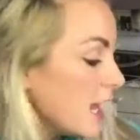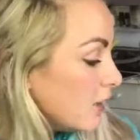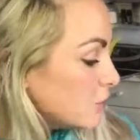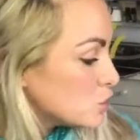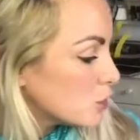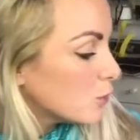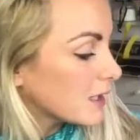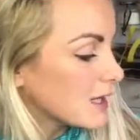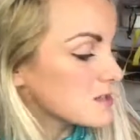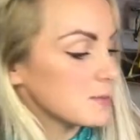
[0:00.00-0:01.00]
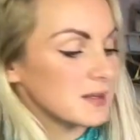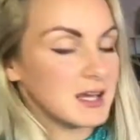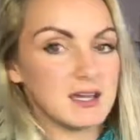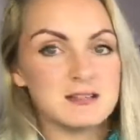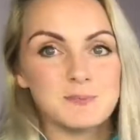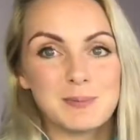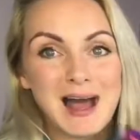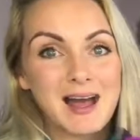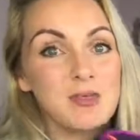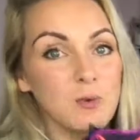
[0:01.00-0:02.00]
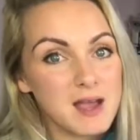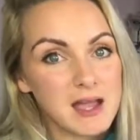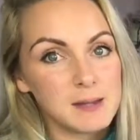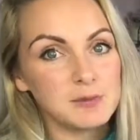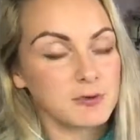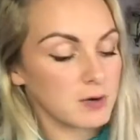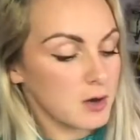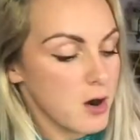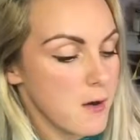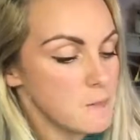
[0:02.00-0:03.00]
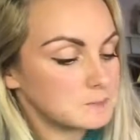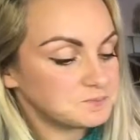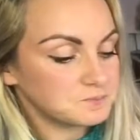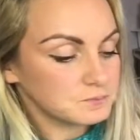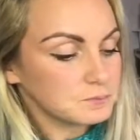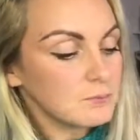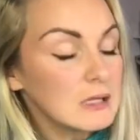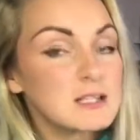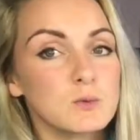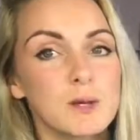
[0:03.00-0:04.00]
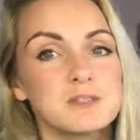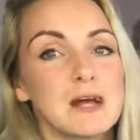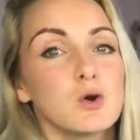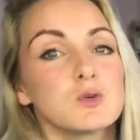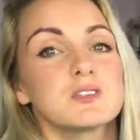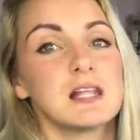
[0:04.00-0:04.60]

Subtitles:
If you do want to get some of these, by the way, before I go, there's a website called